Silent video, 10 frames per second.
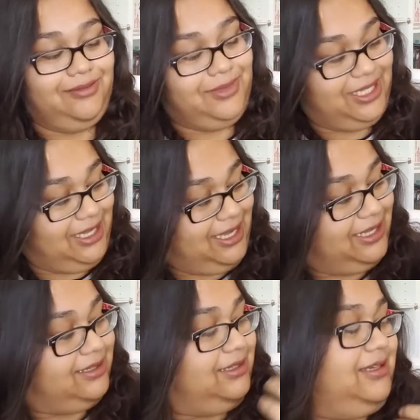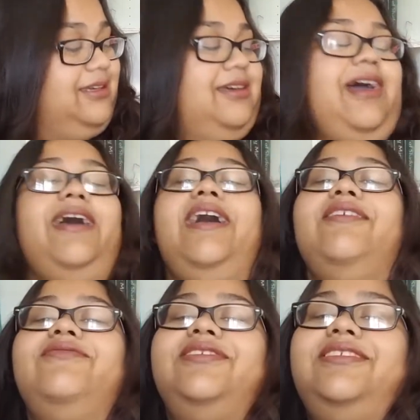Oh my god, look! I
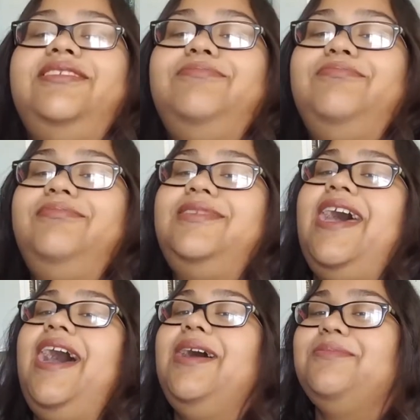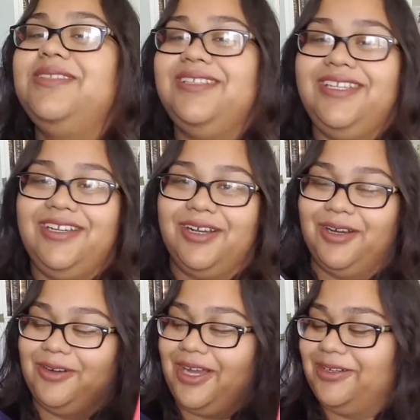have tabs in
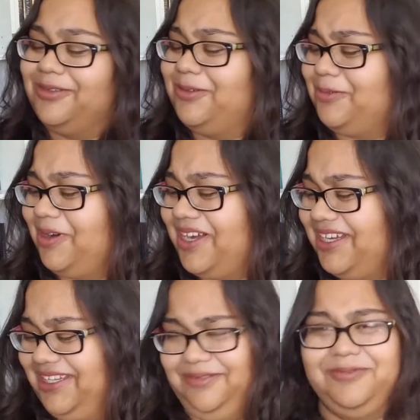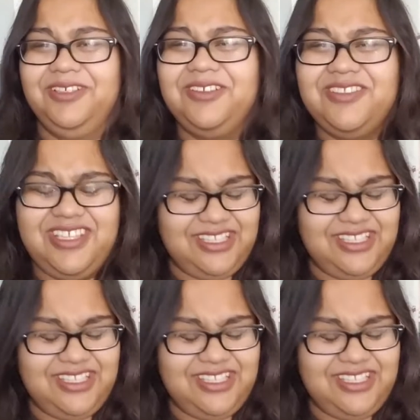here. I don't know why. What are these